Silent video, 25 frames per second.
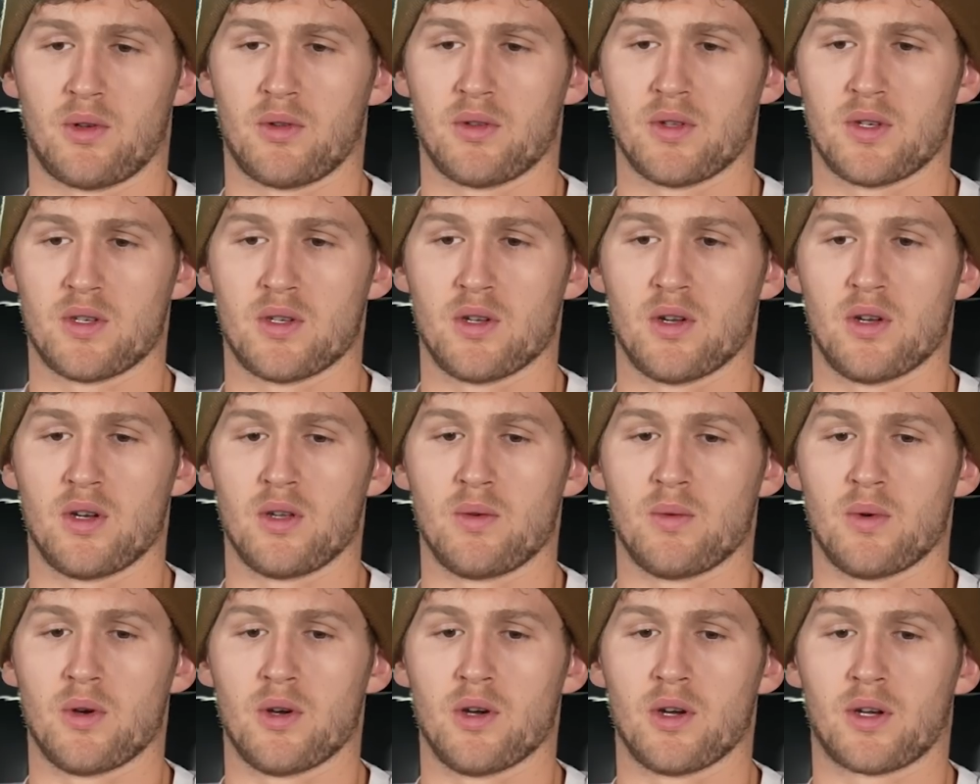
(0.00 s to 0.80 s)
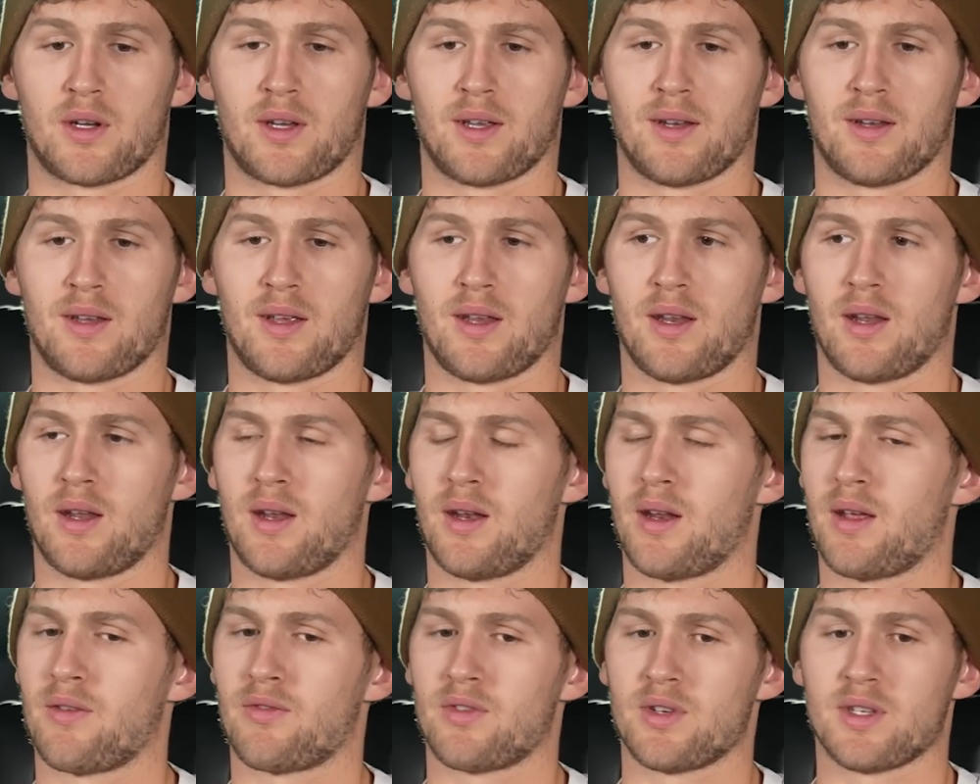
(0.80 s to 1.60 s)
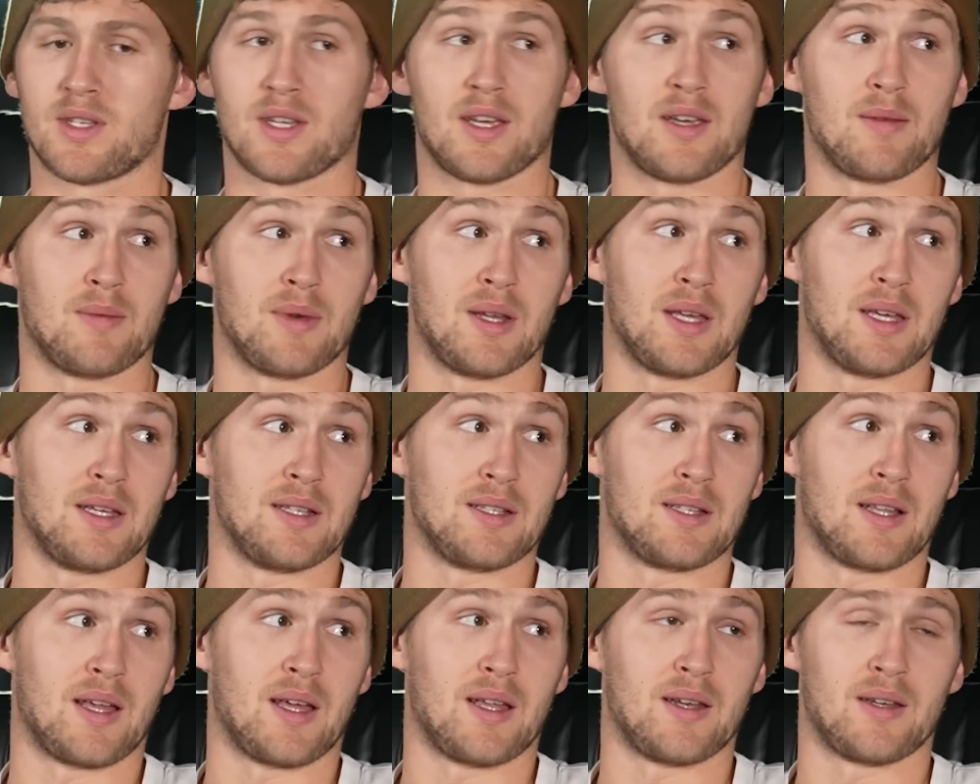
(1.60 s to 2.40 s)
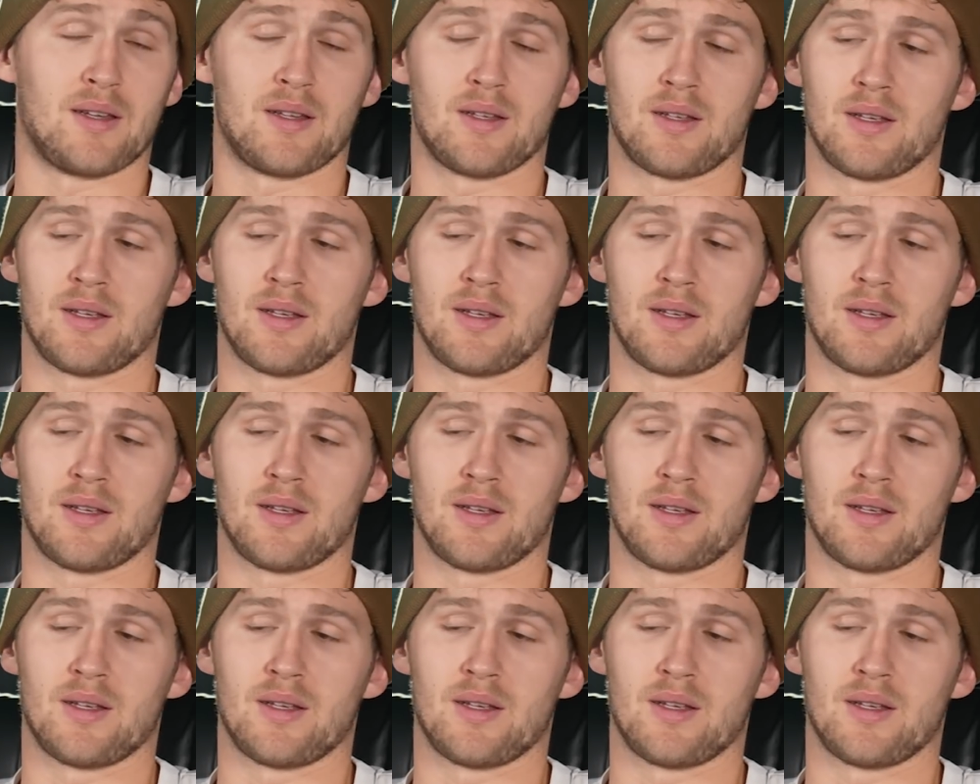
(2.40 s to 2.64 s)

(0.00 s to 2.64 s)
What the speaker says: all the dirty work, and every team needs that.